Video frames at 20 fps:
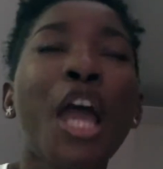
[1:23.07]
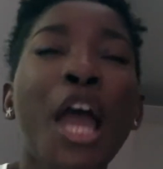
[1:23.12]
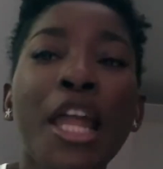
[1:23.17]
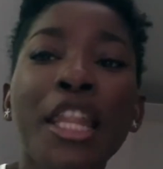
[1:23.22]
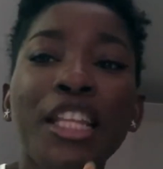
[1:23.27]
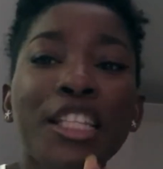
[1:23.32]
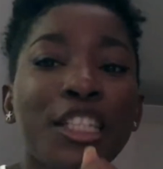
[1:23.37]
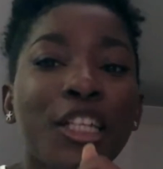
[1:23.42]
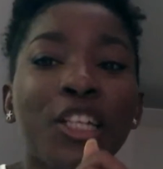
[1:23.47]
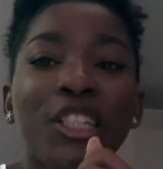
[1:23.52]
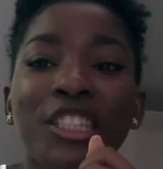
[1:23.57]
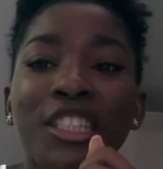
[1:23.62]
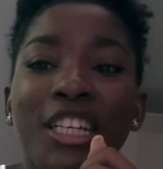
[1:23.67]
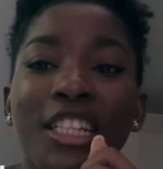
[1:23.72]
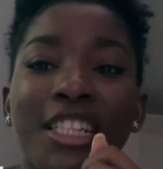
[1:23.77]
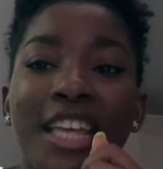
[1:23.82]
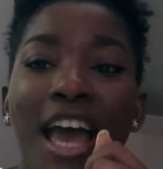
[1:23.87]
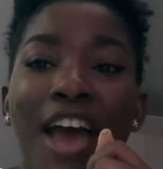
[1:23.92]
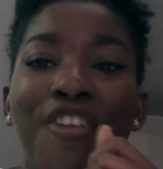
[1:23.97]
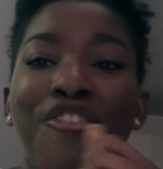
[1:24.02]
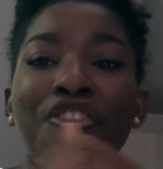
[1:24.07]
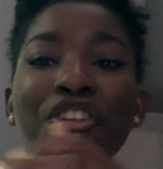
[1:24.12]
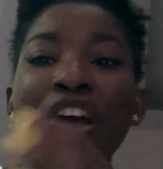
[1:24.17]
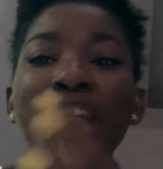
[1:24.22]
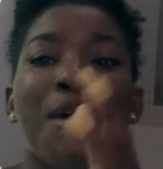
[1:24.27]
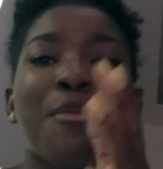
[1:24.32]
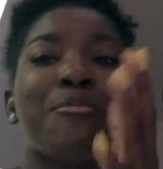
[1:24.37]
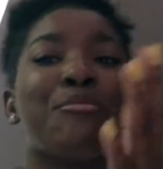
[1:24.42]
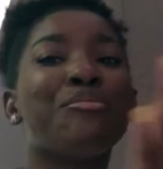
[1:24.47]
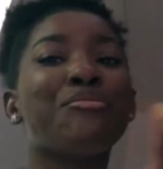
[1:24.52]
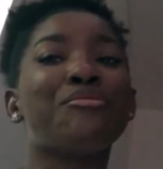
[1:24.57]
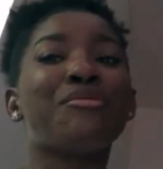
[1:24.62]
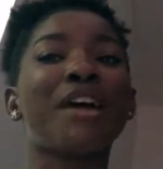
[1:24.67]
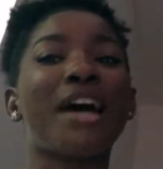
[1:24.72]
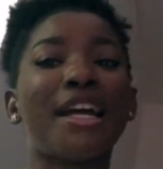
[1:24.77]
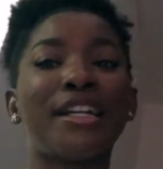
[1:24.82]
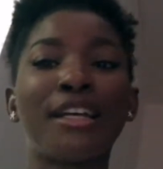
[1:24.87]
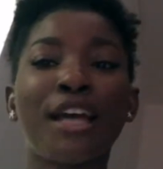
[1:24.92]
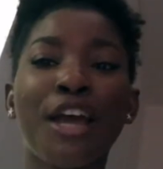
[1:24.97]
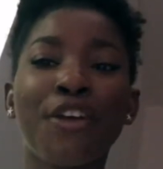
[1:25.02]
And they don't just have
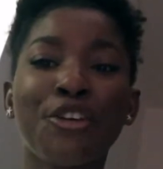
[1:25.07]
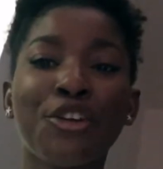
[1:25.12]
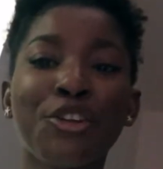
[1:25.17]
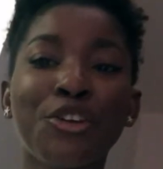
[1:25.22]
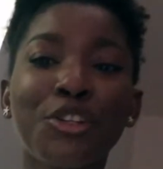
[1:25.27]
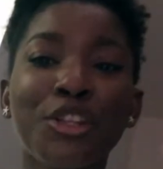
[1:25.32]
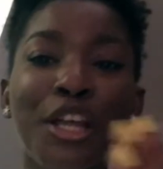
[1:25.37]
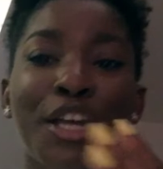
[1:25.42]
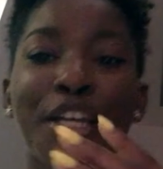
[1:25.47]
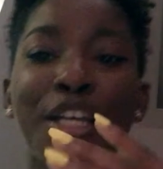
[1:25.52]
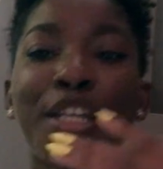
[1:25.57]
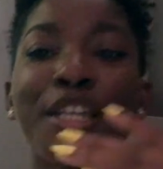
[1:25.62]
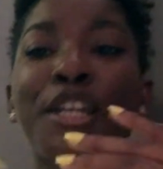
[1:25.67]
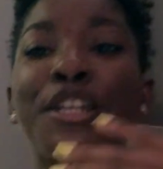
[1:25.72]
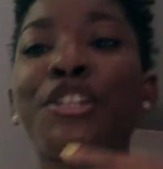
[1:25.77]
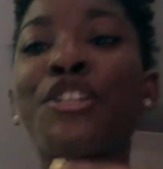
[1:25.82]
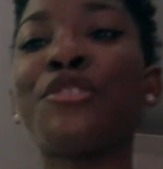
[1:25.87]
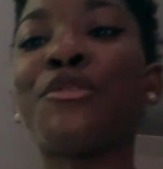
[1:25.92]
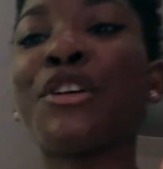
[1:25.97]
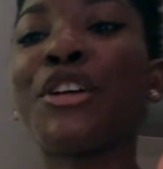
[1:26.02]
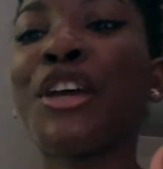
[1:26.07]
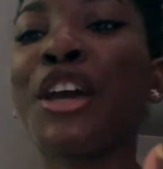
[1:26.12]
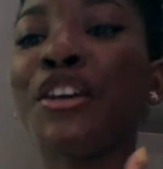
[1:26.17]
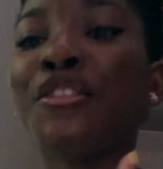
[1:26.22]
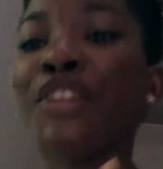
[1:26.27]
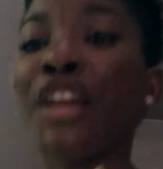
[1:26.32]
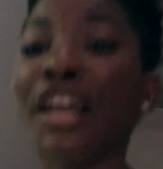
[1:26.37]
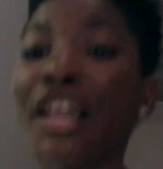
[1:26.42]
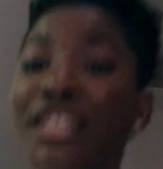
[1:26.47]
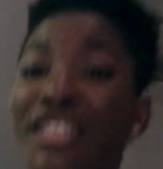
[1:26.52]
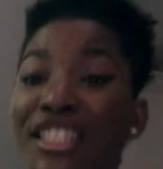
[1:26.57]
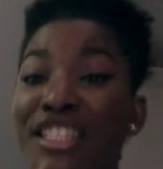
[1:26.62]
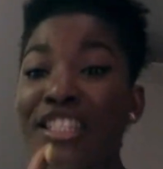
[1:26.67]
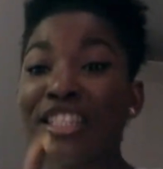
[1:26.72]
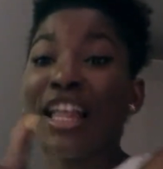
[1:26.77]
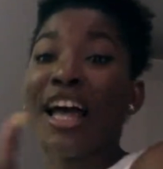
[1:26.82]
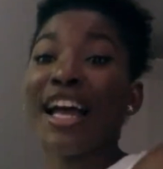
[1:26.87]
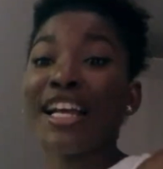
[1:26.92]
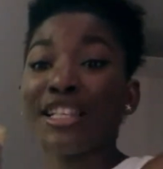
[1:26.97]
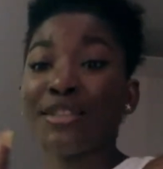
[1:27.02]
bread, like in Nigeria you have like
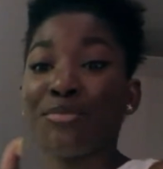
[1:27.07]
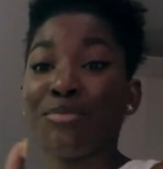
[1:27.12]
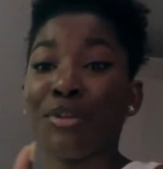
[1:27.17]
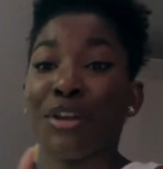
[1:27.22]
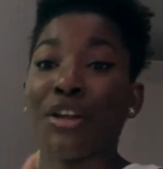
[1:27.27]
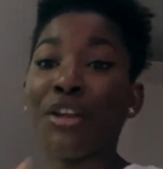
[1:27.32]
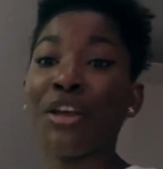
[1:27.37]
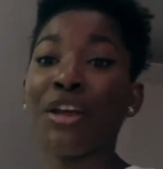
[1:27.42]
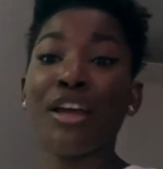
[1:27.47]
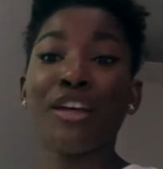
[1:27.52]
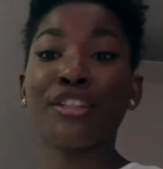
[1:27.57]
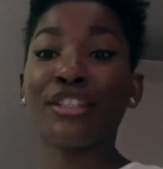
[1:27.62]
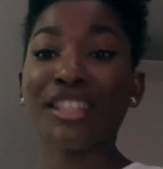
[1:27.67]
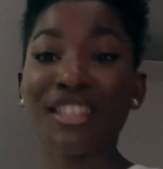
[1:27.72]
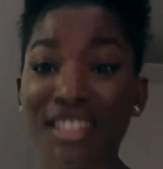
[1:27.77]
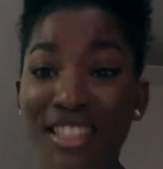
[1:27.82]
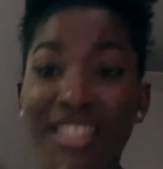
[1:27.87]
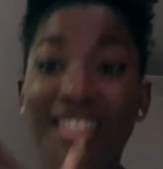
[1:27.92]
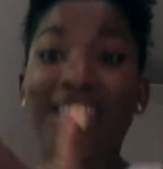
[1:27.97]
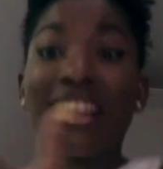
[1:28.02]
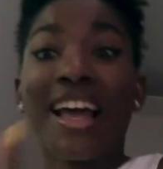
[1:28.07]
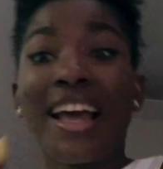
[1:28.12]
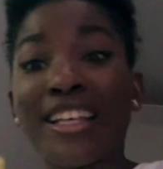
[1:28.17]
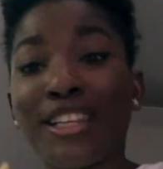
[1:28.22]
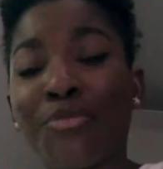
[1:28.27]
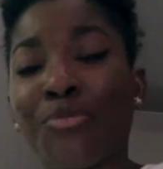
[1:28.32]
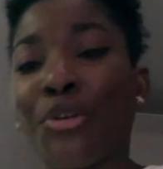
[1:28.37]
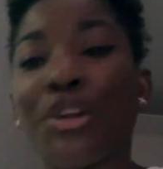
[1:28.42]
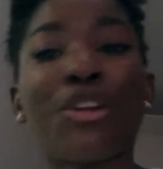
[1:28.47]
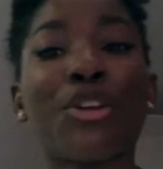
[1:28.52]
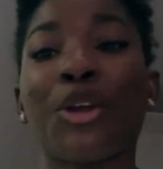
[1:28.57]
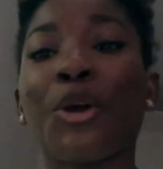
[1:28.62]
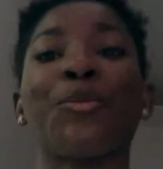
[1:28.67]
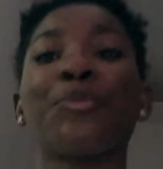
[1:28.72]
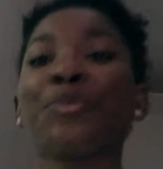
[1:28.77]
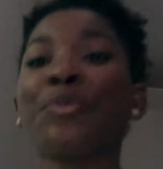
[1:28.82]
sliced bread, just sliced bread. No,